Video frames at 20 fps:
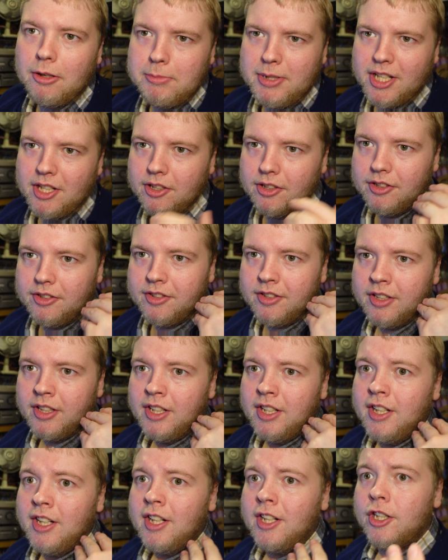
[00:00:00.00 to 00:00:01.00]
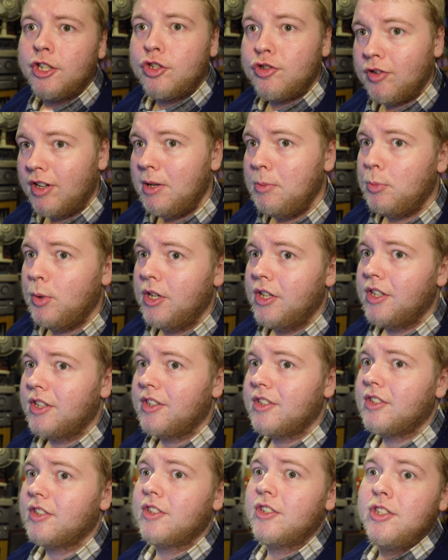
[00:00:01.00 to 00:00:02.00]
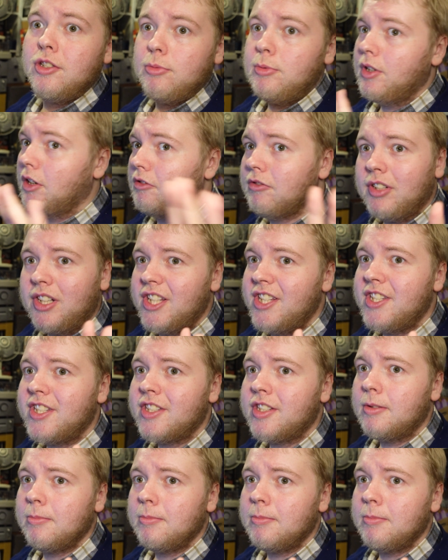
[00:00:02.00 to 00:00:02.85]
because DreamWorks do not release